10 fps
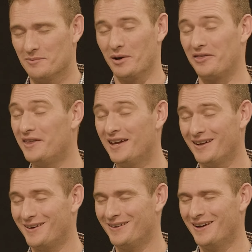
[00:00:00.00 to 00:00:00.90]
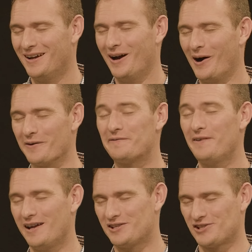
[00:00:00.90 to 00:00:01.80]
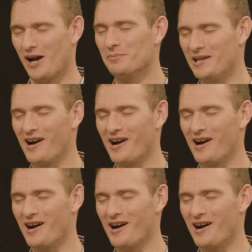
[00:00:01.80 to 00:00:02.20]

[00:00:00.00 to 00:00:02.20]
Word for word: but then our faith shall be